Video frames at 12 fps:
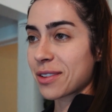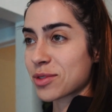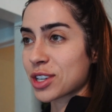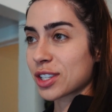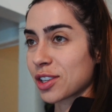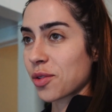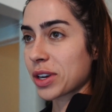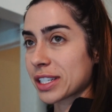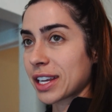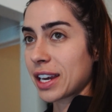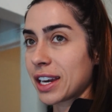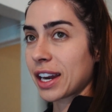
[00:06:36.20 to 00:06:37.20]
just so
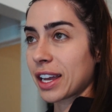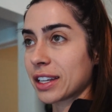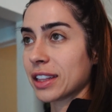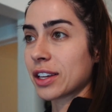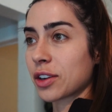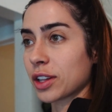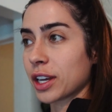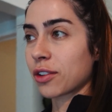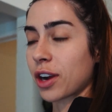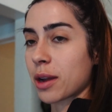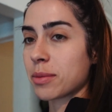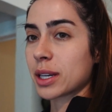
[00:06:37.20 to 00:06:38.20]
excited. I could literally
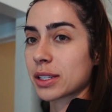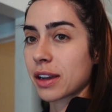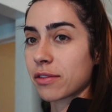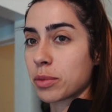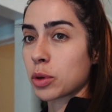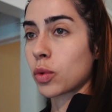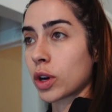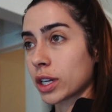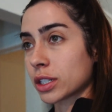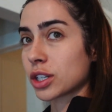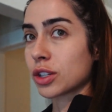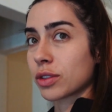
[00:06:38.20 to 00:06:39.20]
cry because I've been
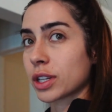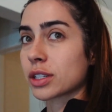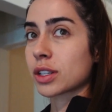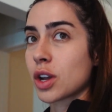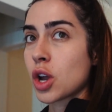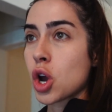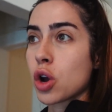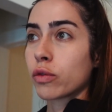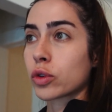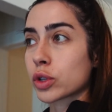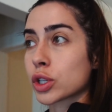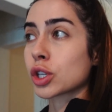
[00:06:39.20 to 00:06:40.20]
wanting to do this
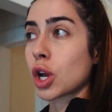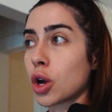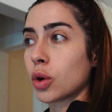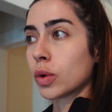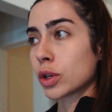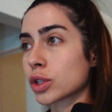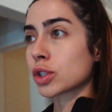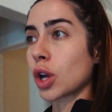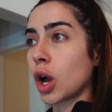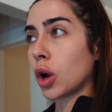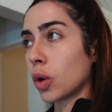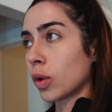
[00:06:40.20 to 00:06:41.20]
for so,
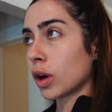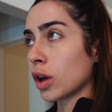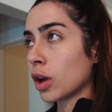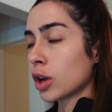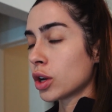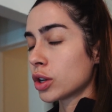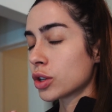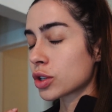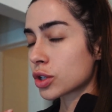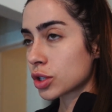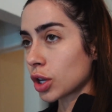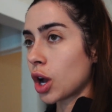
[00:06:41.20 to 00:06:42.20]
so,
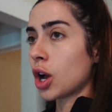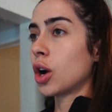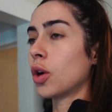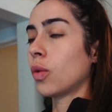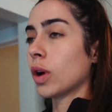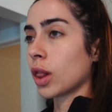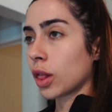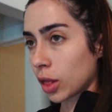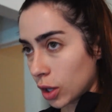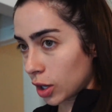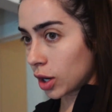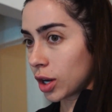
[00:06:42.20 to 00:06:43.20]
so
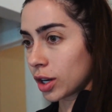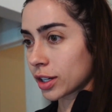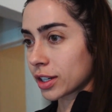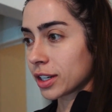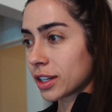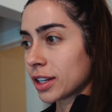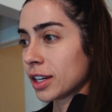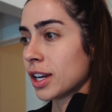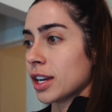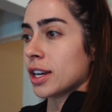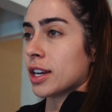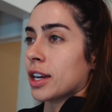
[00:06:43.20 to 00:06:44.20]
long.
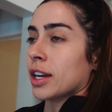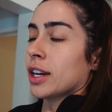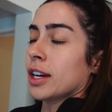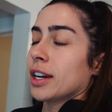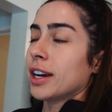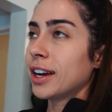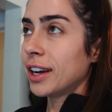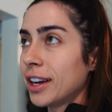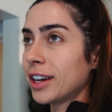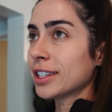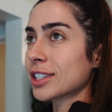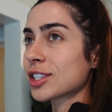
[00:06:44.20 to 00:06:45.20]

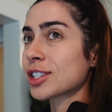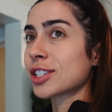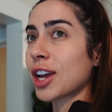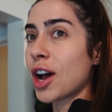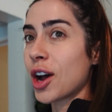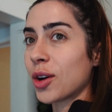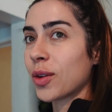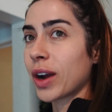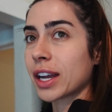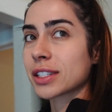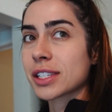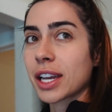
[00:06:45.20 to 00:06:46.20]
So
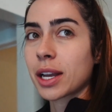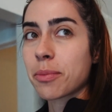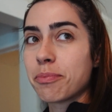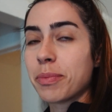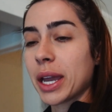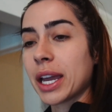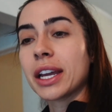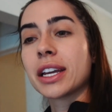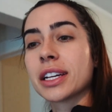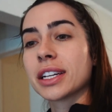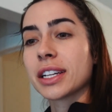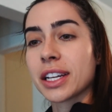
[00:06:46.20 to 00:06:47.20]
it's like a big,
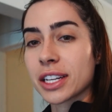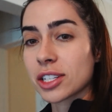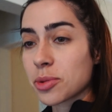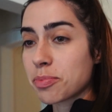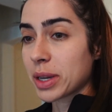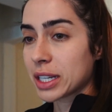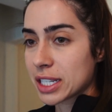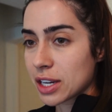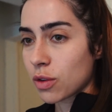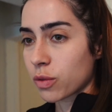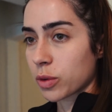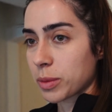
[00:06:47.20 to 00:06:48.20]
it is a big
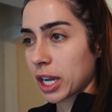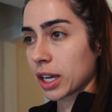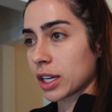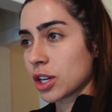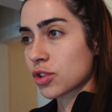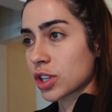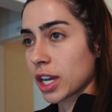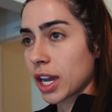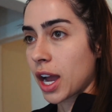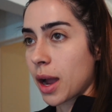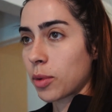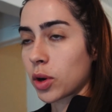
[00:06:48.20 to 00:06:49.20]
deal for me. Usually
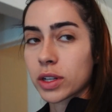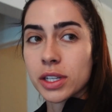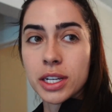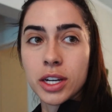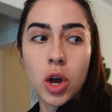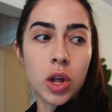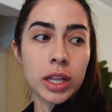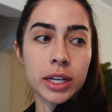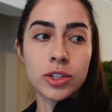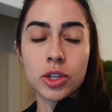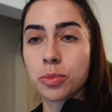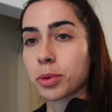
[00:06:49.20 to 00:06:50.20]
I'm honestly not
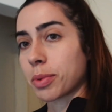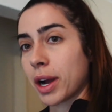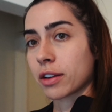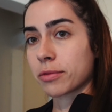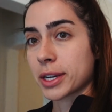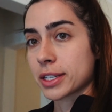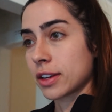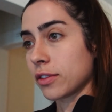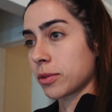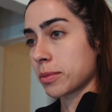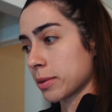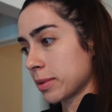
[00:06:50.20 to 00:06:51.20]
like super proud of myself.
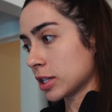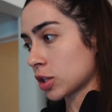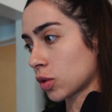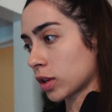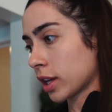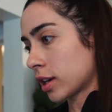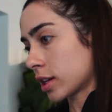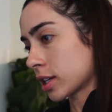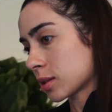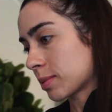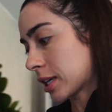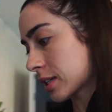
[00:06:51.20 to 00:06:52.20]
I'm gonna be totally
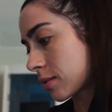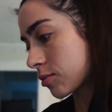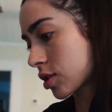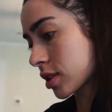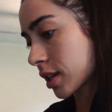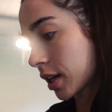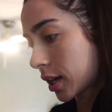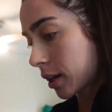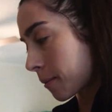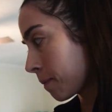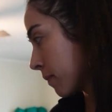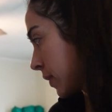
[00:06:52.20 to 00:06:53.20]
honest, because I'm just like,
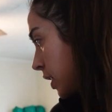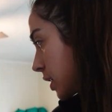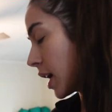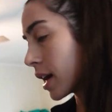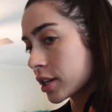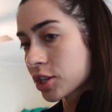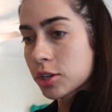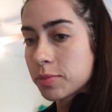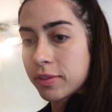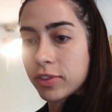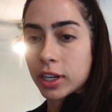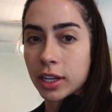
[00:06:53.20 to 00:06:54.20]
yeah, I should
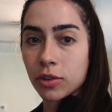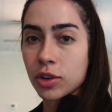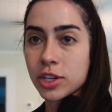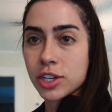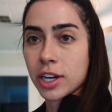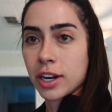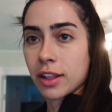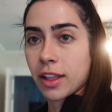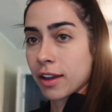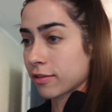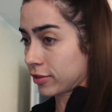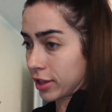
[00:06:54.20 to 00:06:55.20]
be fucking crushing it at
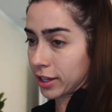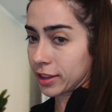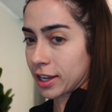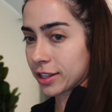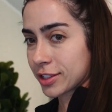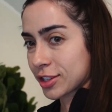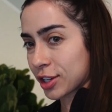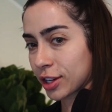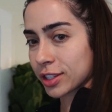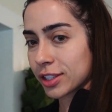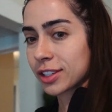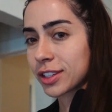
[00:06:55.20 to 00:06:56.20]
life. Like that's
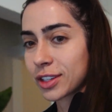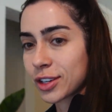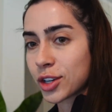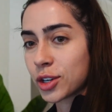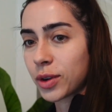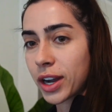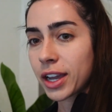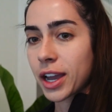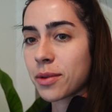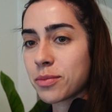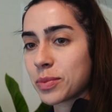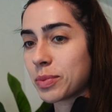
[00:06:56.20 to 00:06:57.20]
just who I
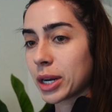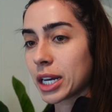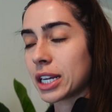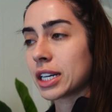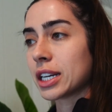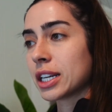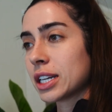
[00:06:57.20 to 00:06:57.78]
am. But